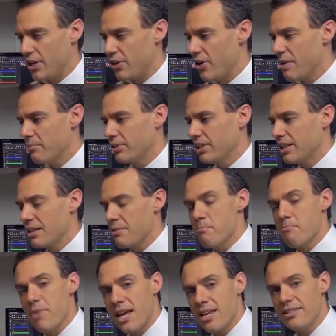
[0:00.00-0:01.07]
You're able to get
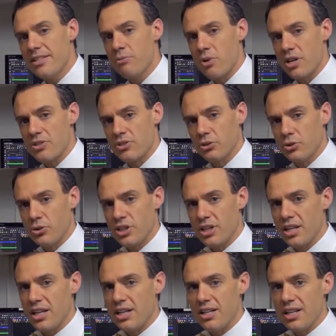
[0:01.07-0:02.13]
amazing
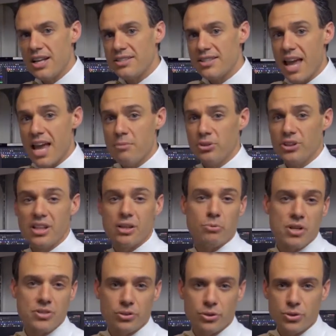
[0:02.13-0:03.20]
resolution, and it is able to get
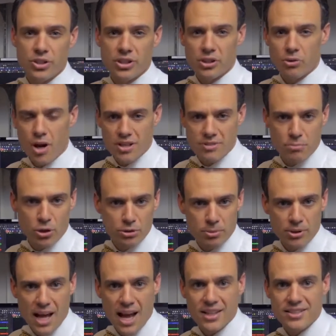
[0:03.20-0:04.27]
resolution across
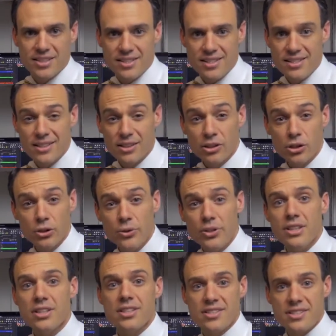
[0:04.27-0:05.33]
multiple axes,
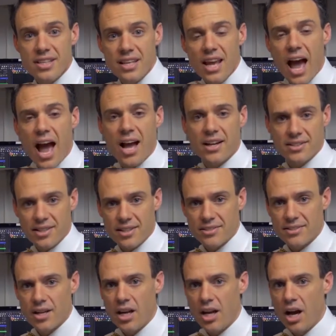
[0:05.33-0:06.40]
including the
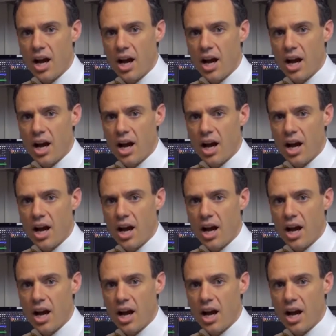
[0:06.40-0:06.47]
Z-axis.